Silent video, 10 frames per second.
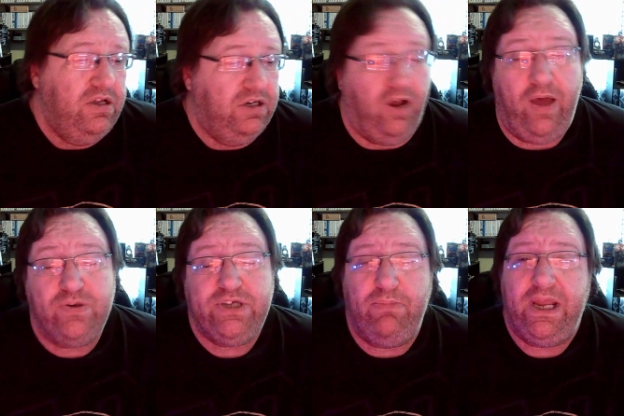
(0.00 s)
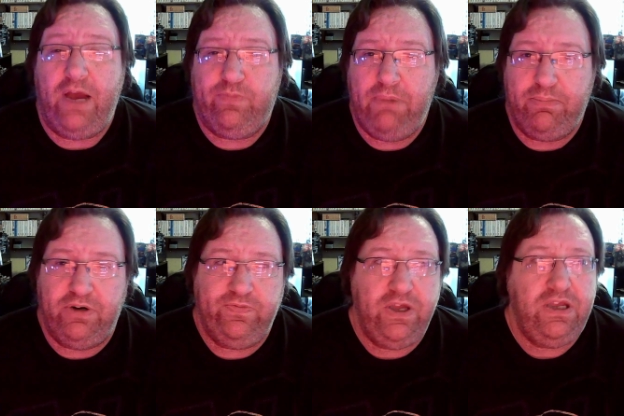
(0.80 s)
Now that was something I got for my
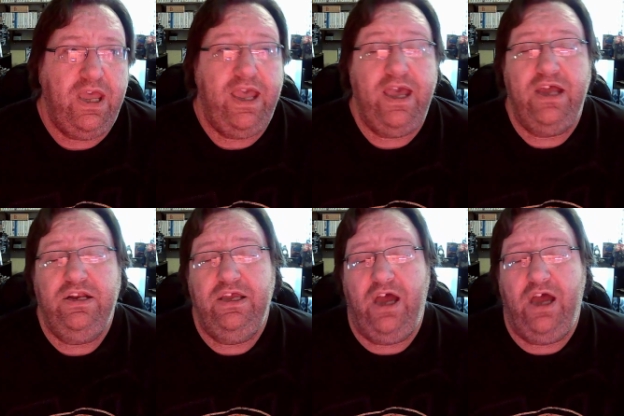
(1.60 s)
birthday and